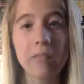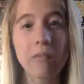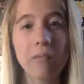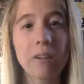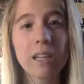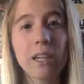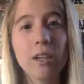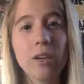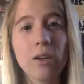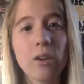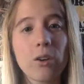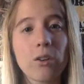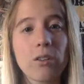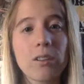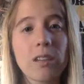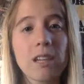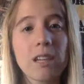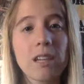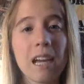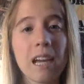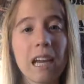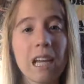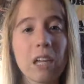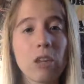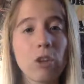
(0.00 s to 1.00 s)
videos
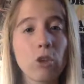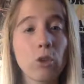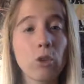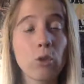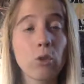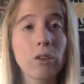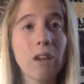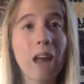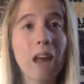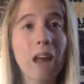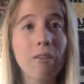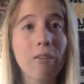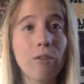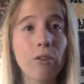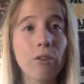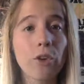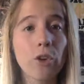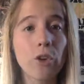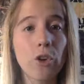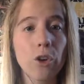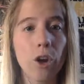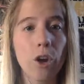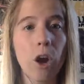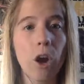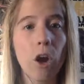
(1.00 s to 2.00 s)
is you never
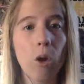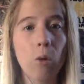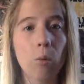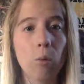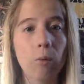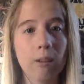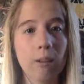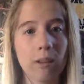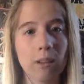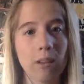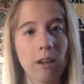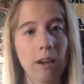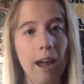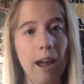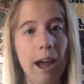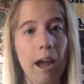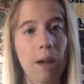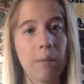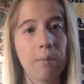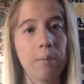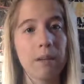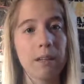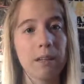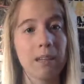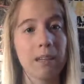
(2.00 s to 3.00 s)
know what's going to
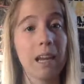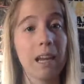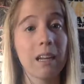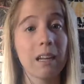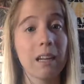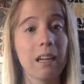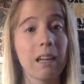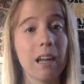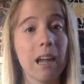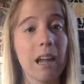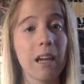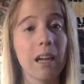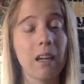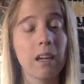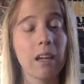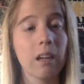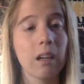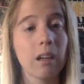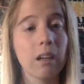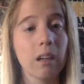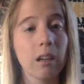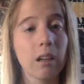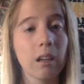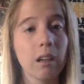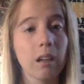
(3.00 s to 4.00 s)
happen day to day,
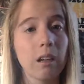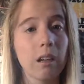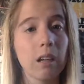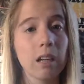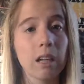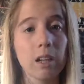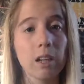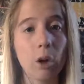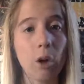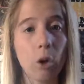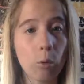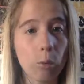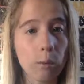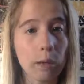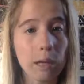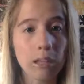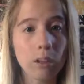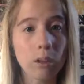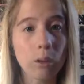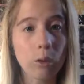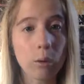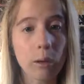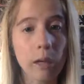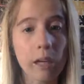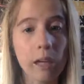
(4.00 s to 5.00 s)
week
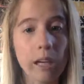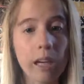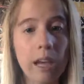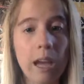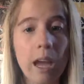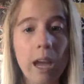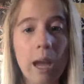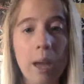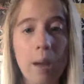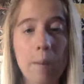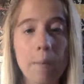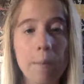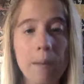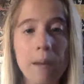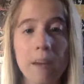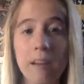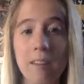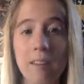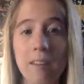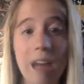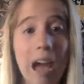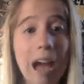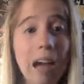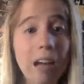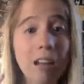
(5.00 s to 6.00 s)
to week.
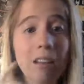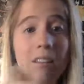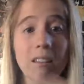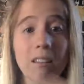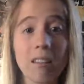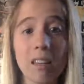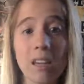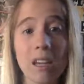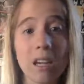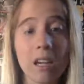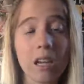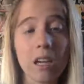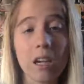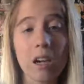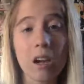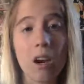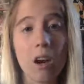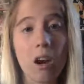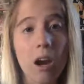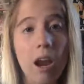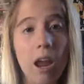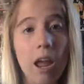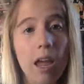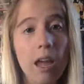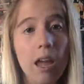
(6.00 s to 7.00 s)
Because I could sit
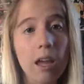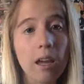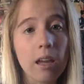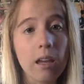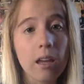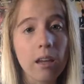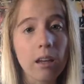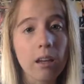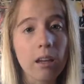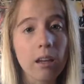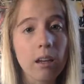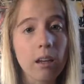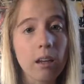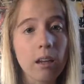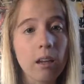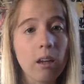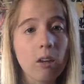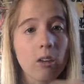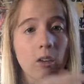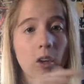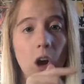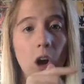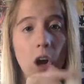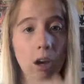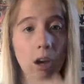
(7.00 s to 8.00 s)
here and
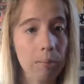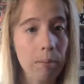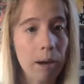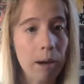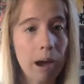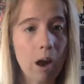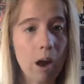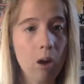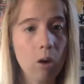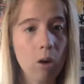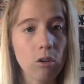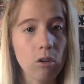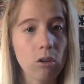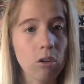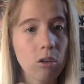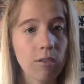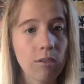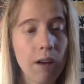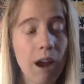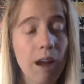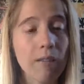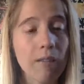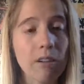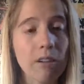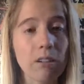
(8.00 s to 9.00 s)
talk about
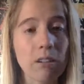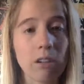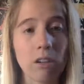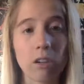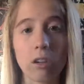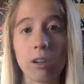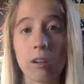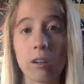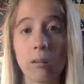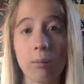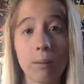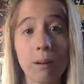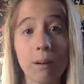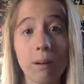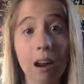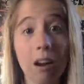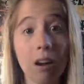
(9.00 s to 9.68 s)
Survivor Series, but